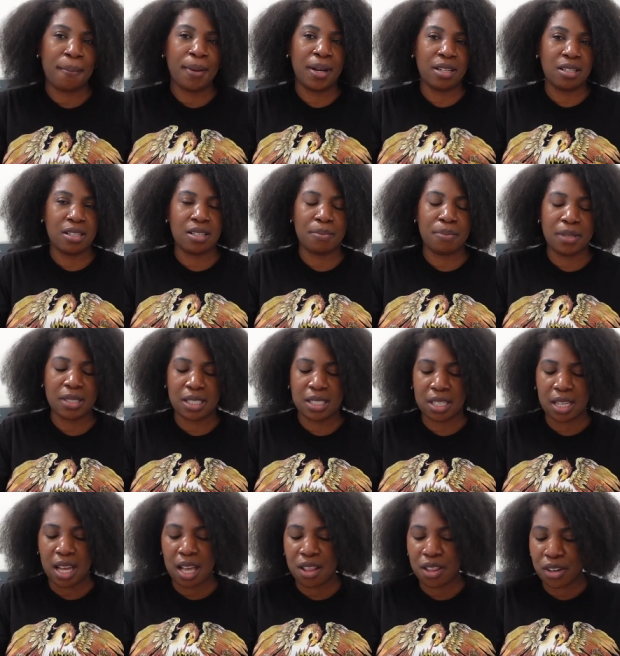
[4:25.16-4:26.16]
but look put
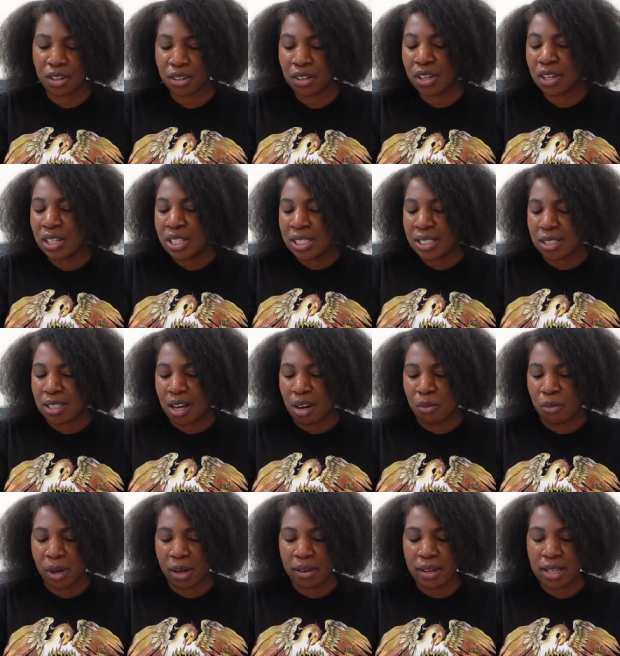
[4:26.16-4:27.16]
together. So
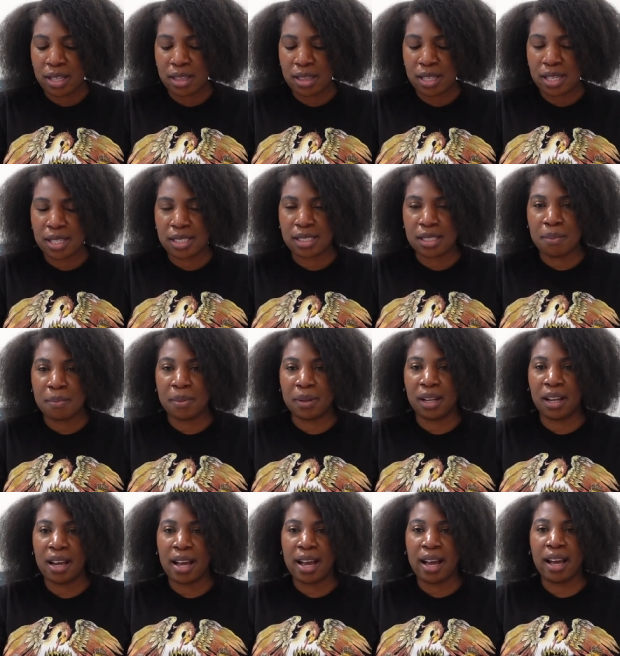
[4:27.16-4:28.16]
I'm wearing this
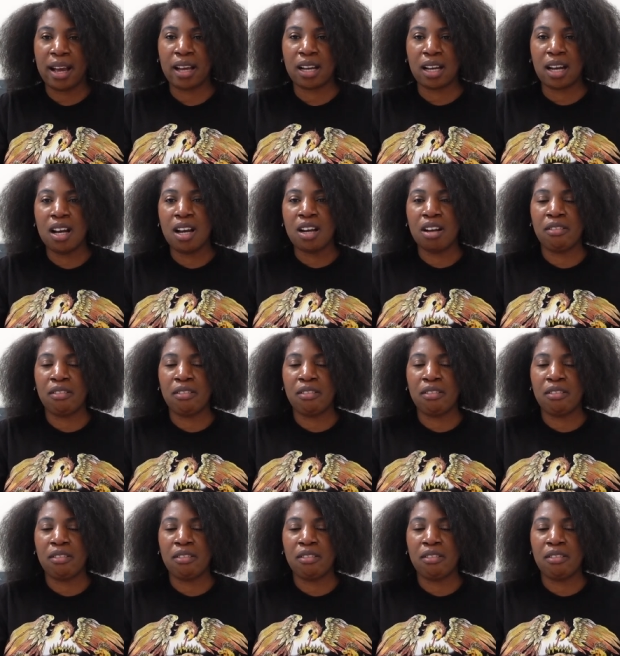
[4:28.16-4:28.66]
black